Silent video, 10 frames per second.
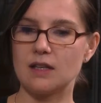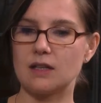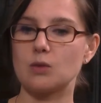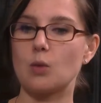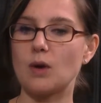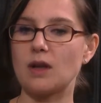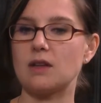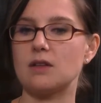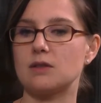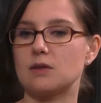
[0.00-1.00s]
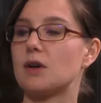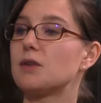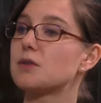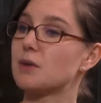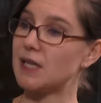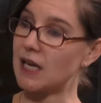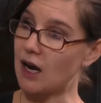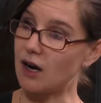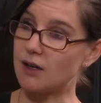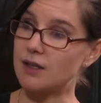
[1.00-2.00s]
that we need to also
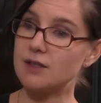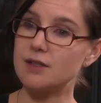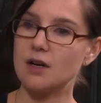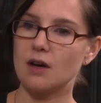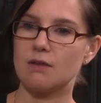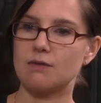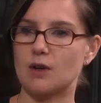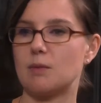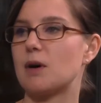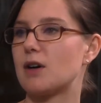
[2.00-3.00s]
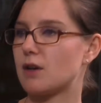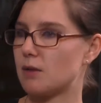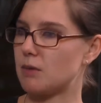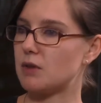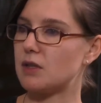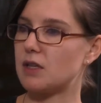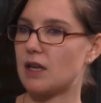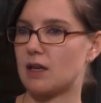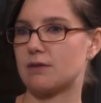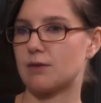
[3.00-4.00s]
encourage from our
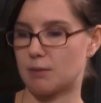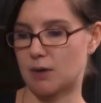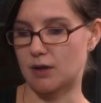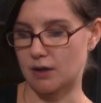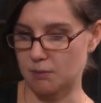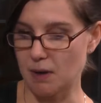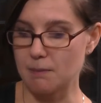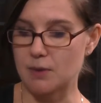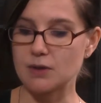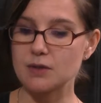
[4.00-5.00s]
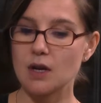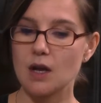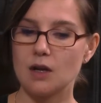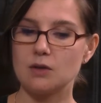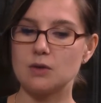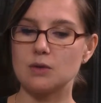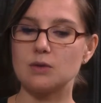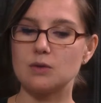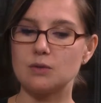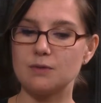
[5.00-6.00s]
community and from our members,
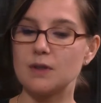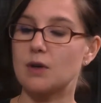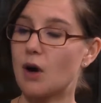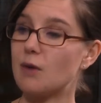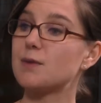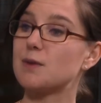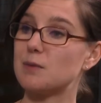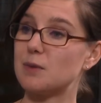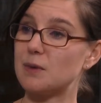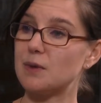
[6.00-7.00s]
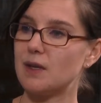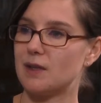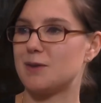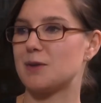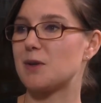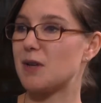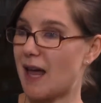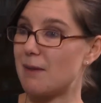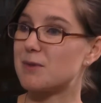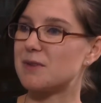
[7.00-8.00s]
to feel comfortable to
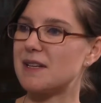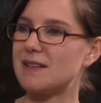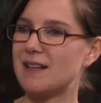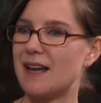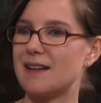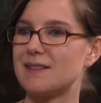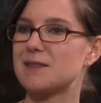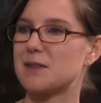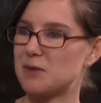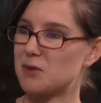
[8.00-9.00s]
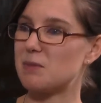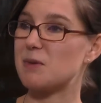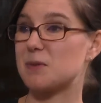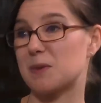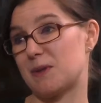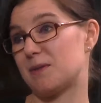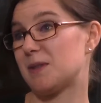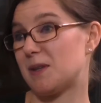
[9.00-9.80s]
collaborate and contribute whatever